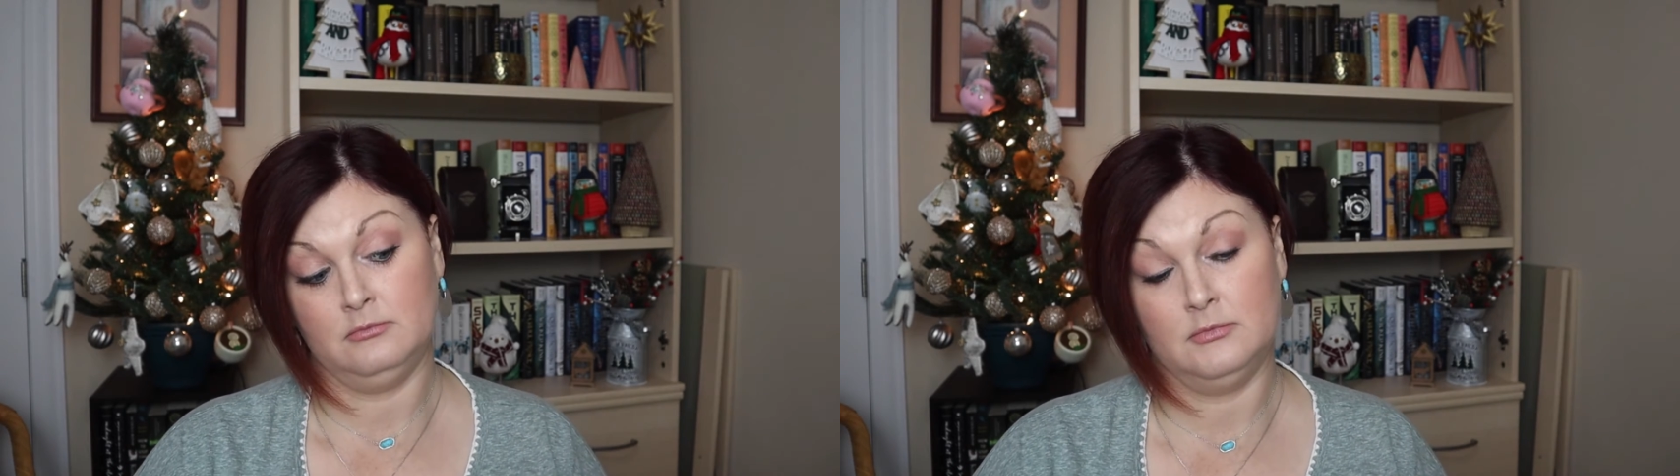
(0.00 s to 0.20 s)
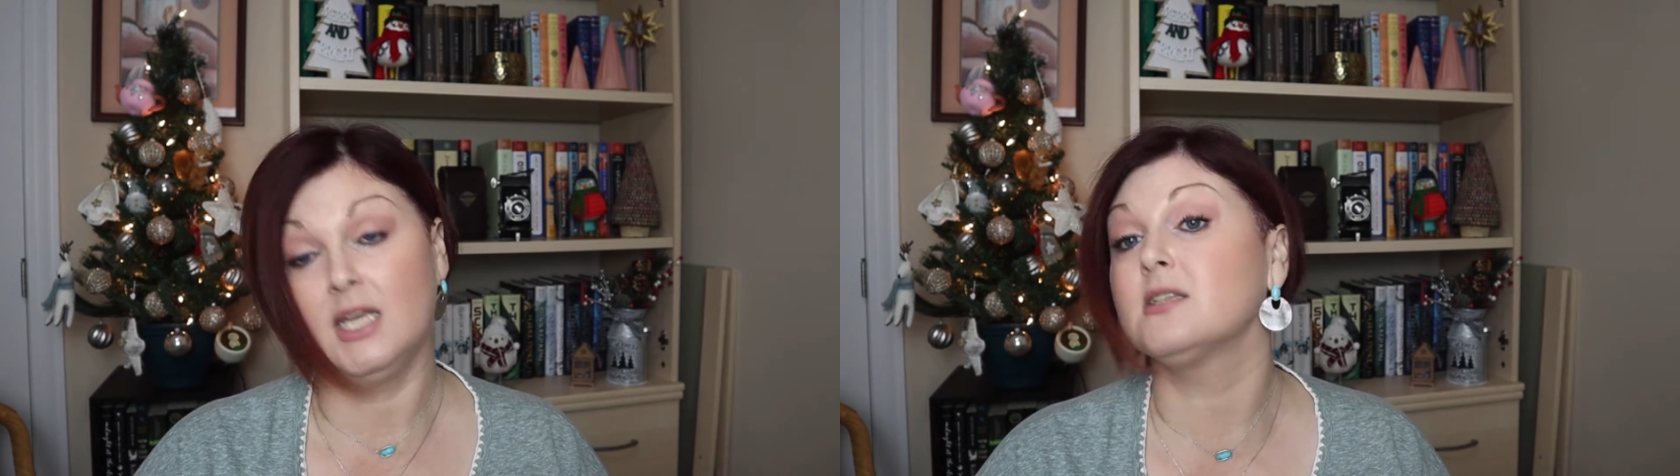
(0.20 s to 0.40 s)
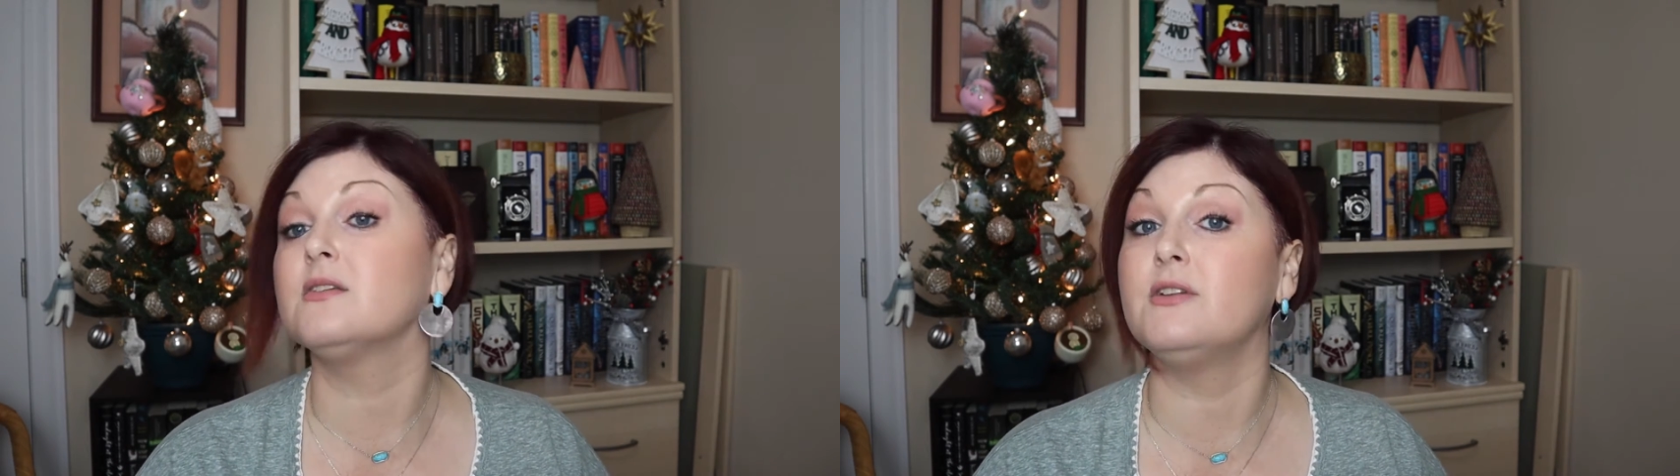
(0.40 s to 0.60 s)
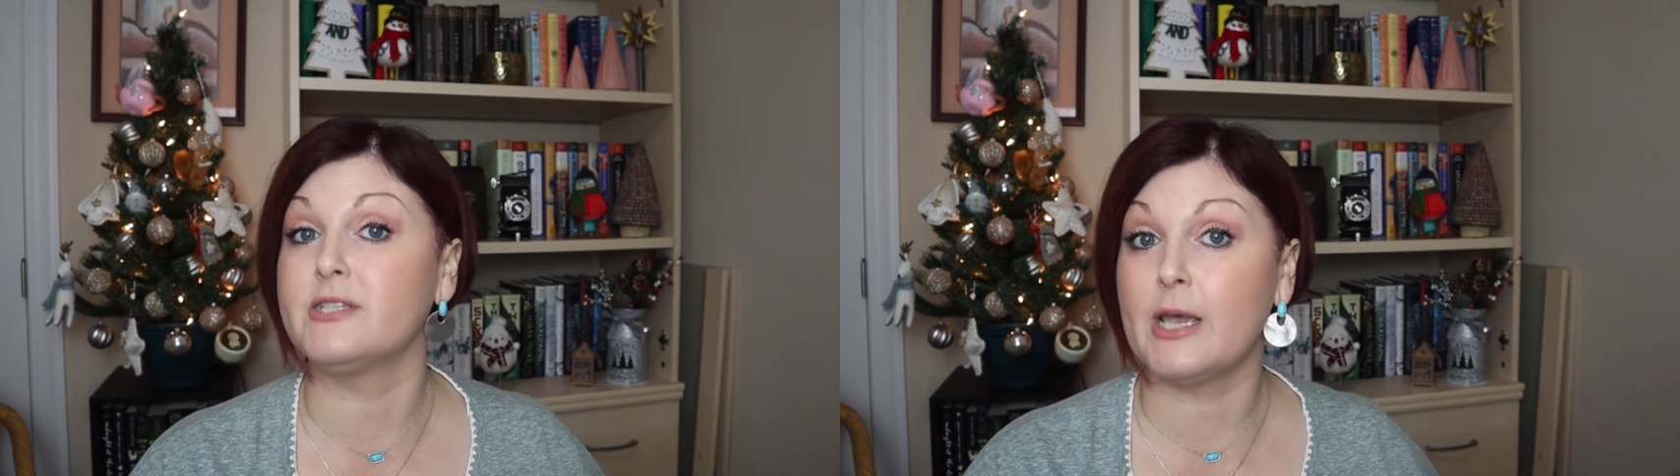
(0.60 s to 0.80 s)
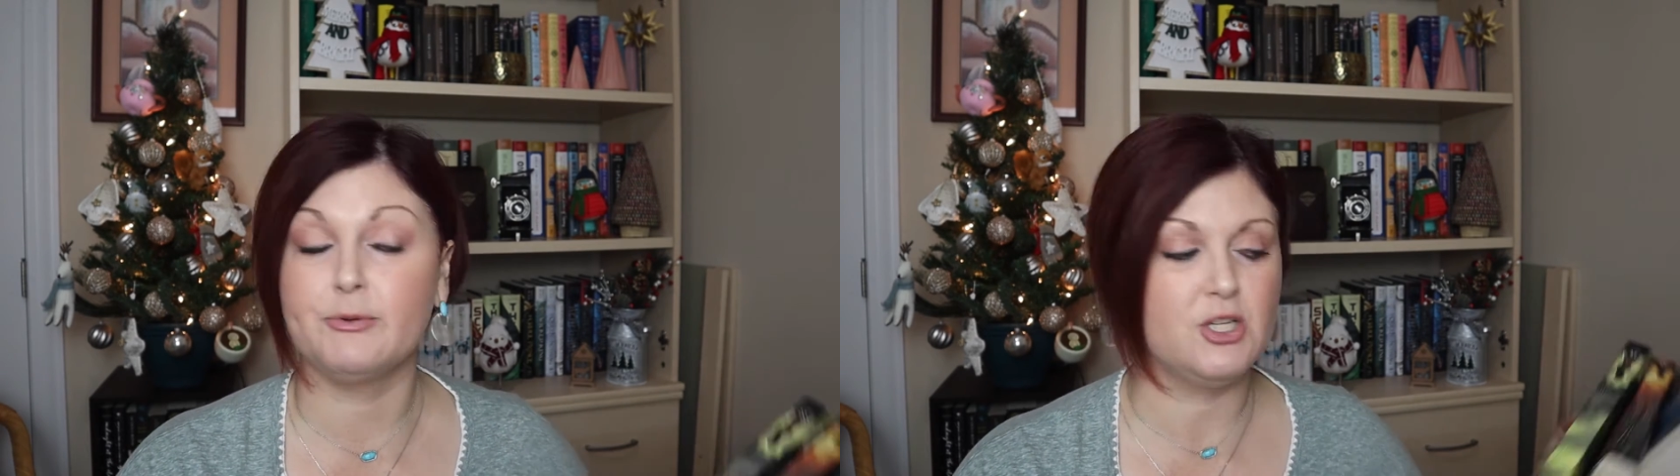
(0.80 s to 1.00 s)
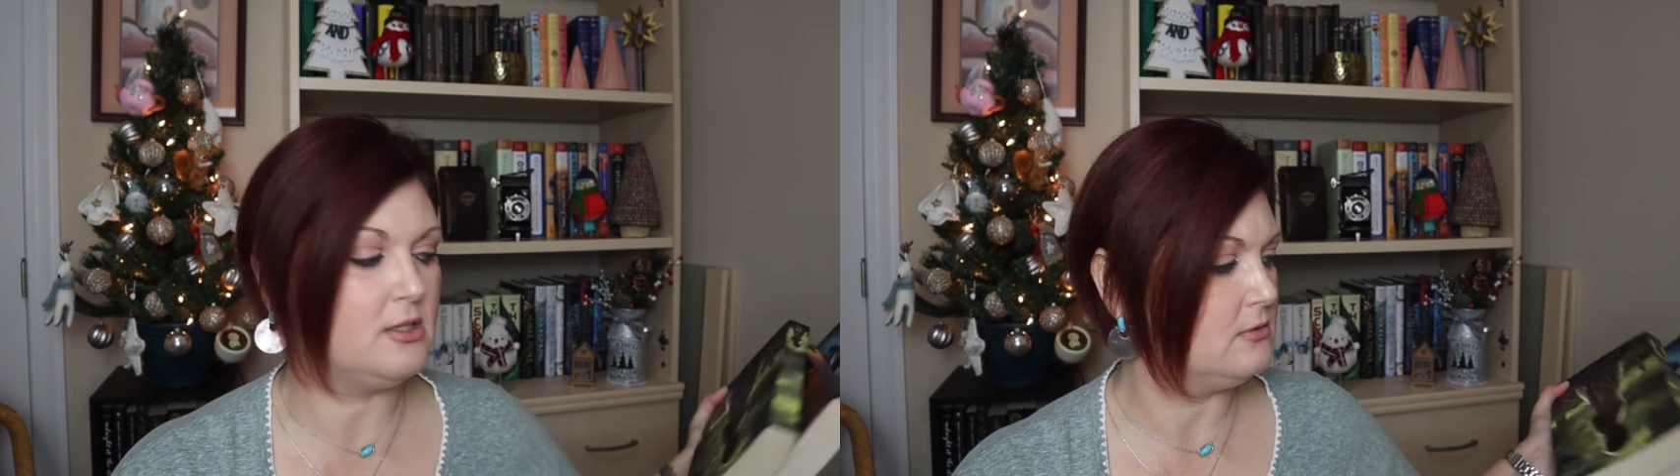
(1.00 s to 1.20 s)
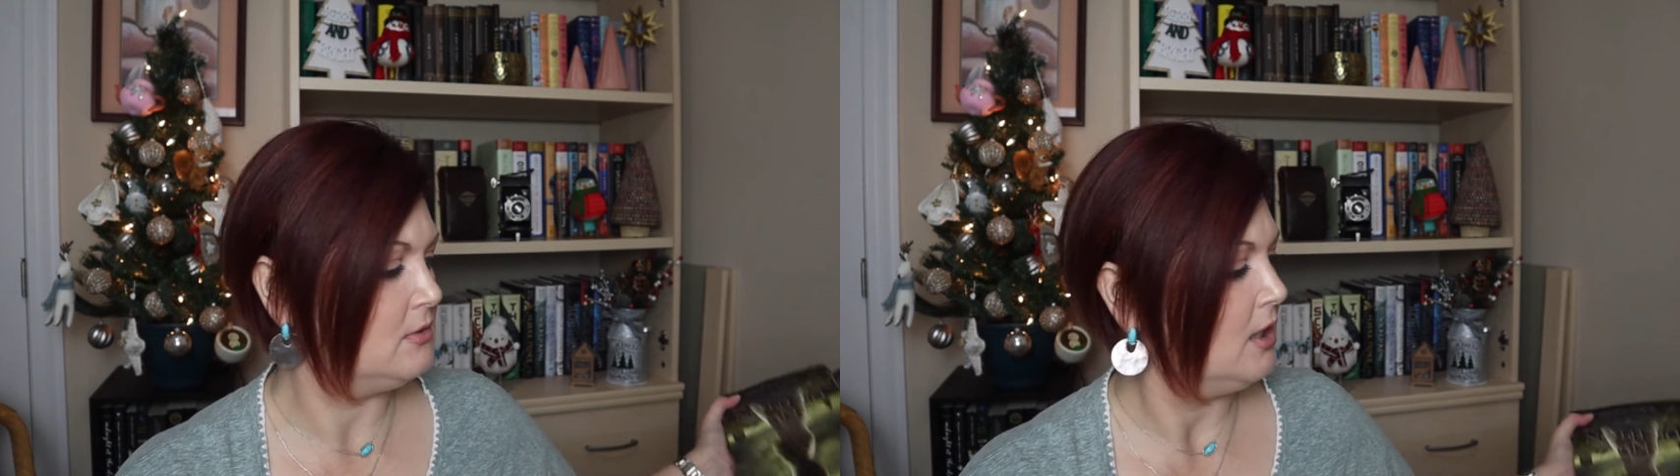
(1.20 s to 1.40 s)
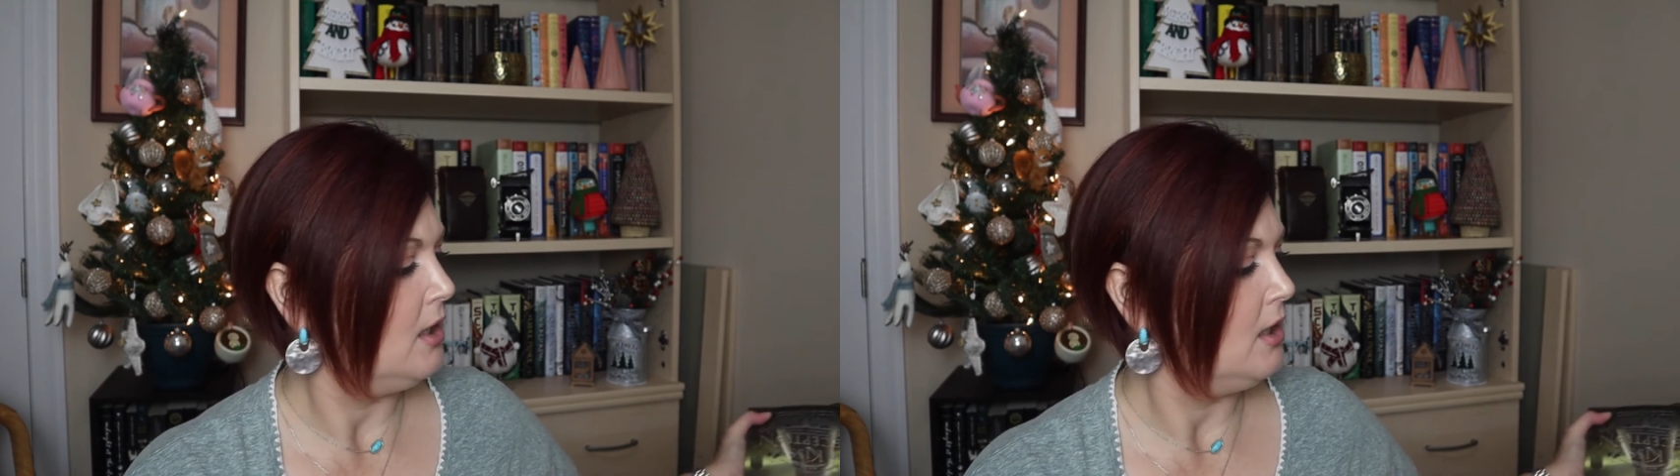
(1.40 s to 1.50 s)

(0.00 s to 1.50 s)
Kiss of Deception,